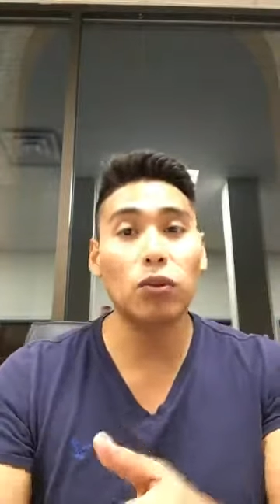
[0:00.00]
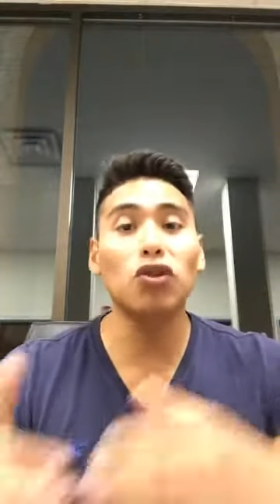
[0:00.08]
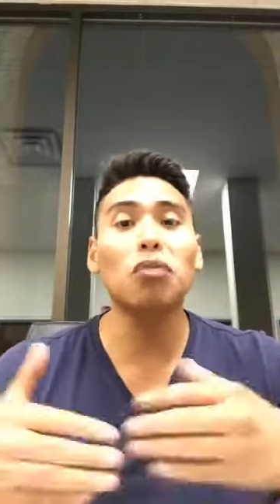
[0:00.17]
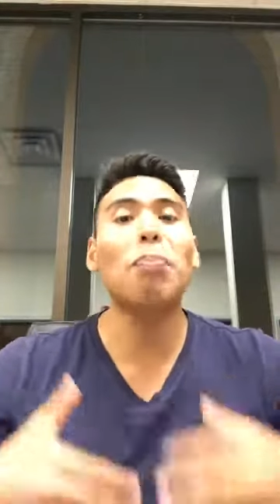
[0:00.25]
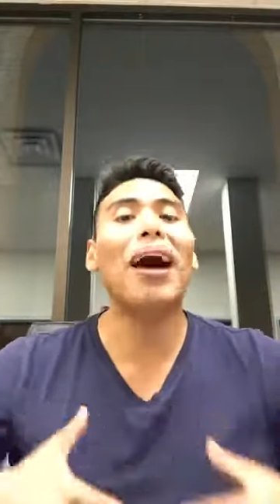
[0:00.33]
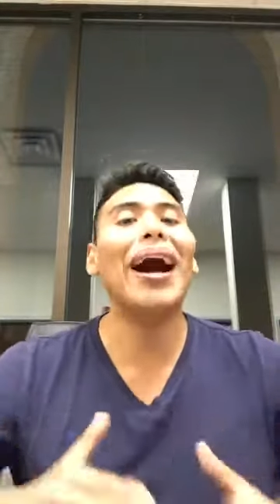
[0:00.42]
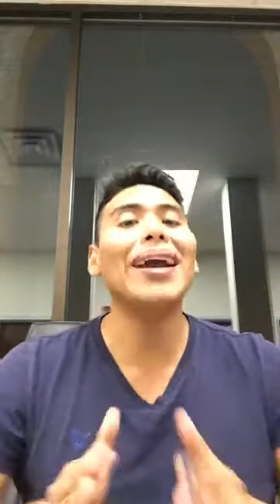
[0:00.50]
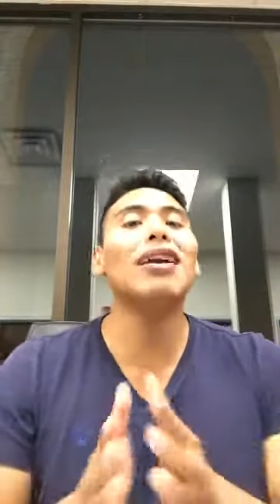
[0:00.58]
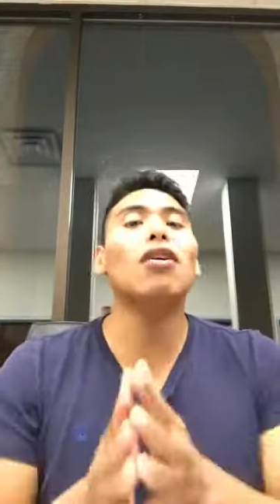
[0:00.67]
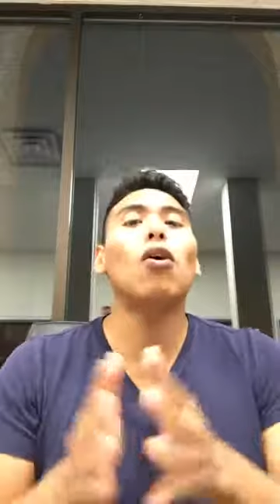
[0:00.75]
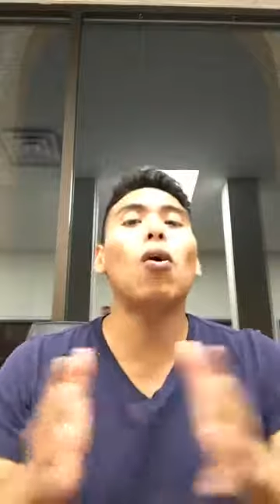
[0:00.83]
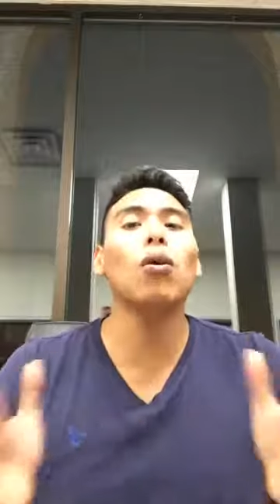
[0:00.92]
When you're buying
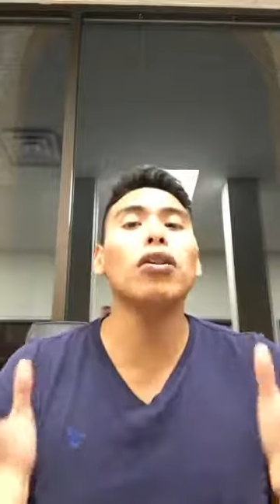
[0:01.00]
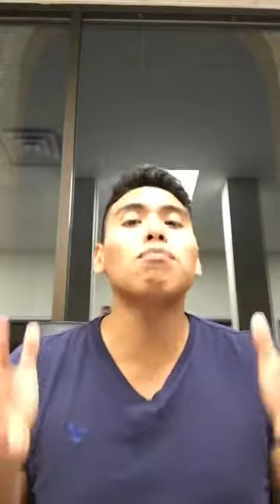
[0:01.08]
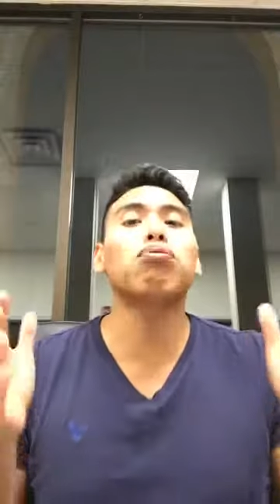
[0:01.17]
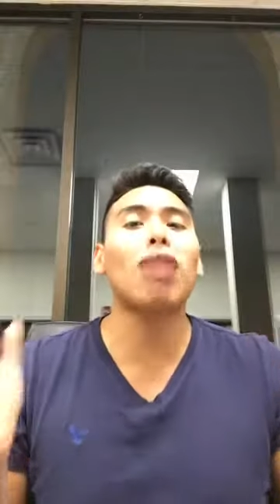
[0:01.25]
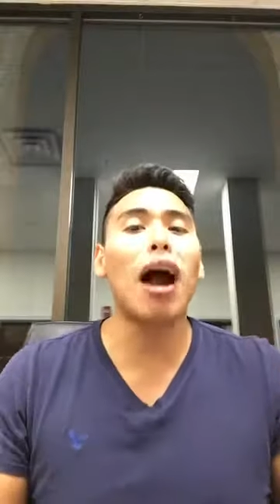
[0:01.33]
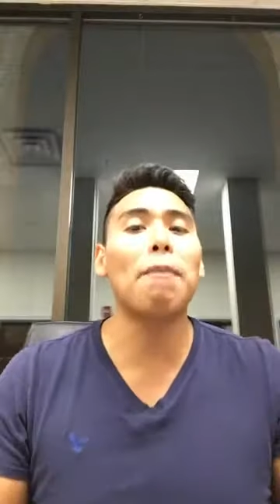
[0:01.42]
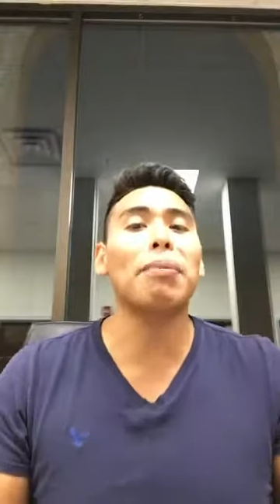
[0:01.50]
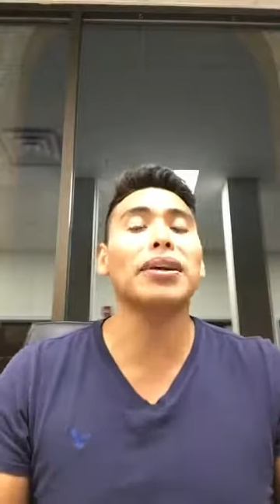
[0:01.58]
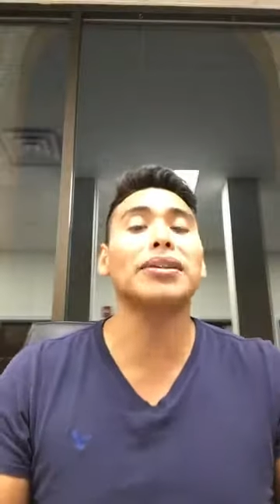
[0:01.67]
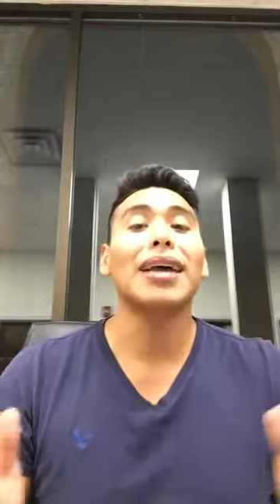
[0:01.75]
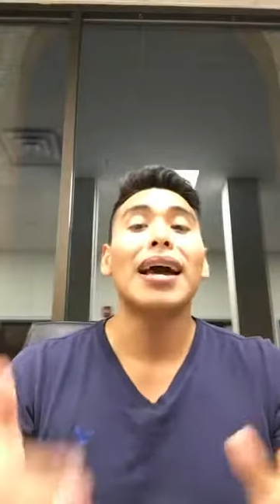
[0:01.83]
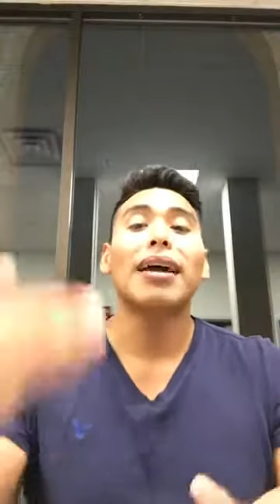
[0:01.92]
and holding
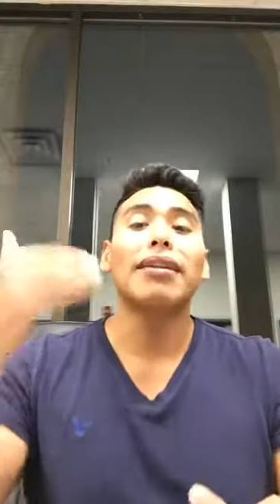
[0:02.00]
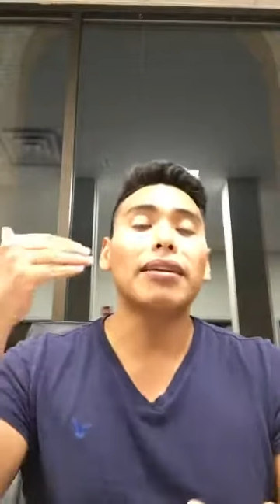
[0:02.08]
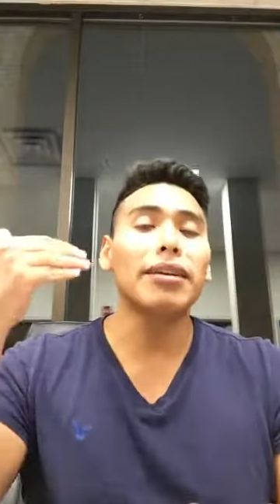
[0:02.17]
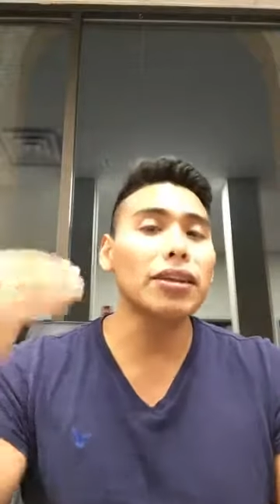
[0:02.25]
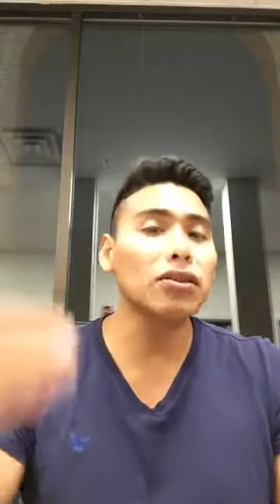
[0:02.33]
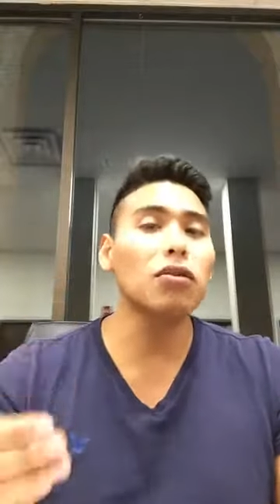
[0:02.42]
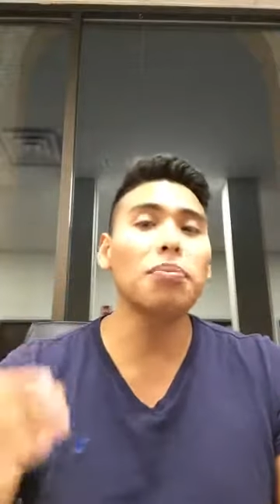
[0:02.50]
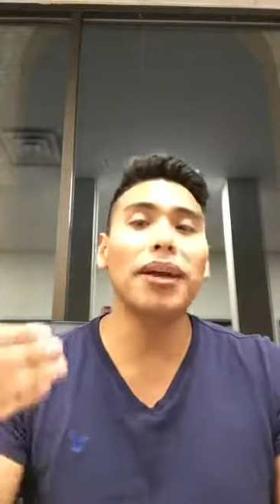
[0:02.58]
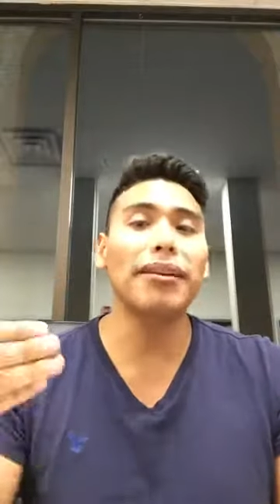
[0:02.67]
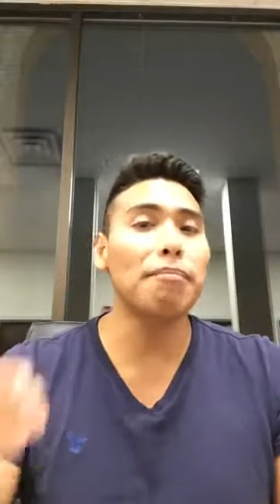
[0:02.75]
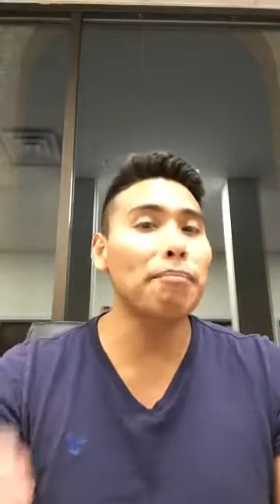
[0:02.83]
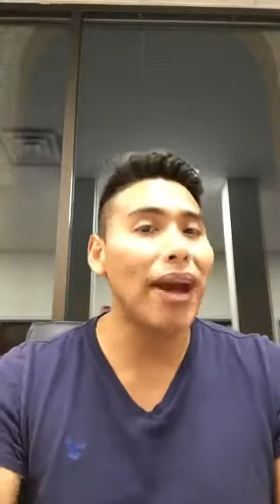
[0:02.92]
properties, there needs to be a
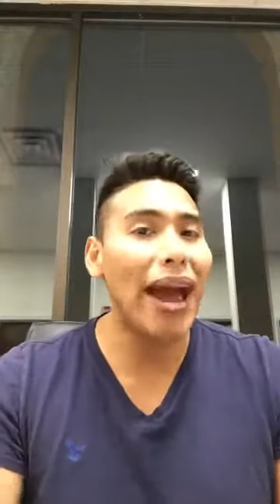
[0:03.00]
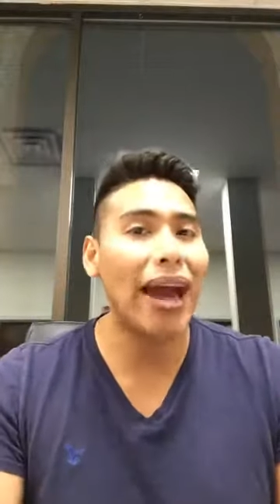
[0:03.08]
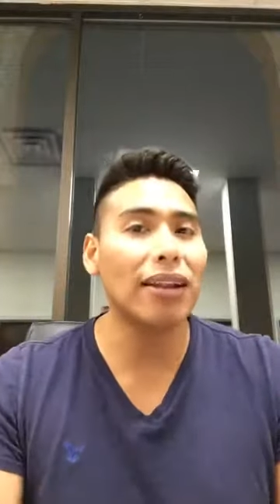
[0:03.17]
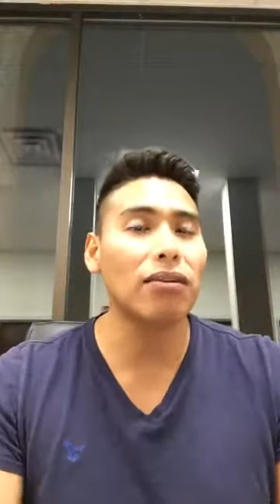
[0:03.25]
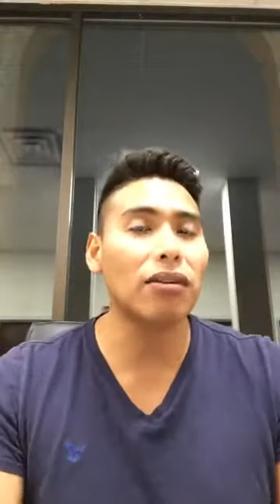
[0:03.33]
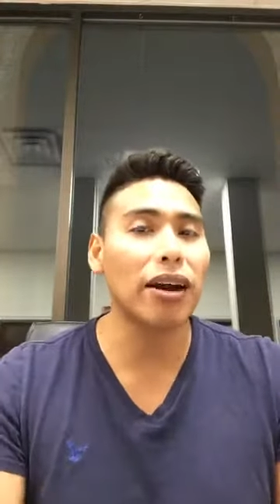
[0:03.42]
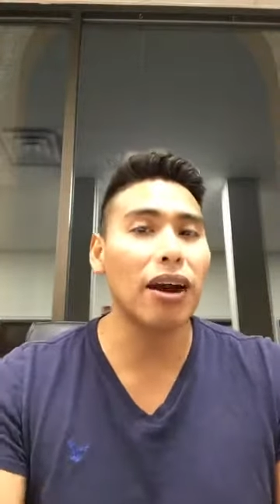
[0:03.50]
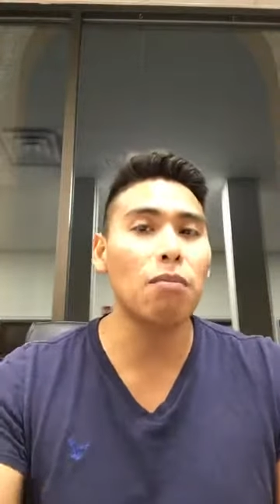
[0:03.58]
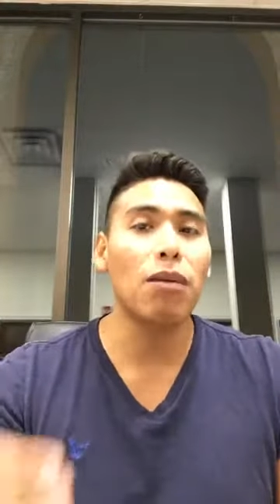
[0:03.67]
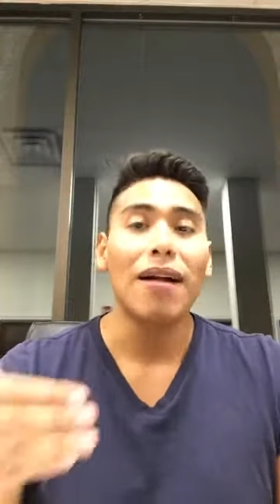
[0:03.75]
demand, okay?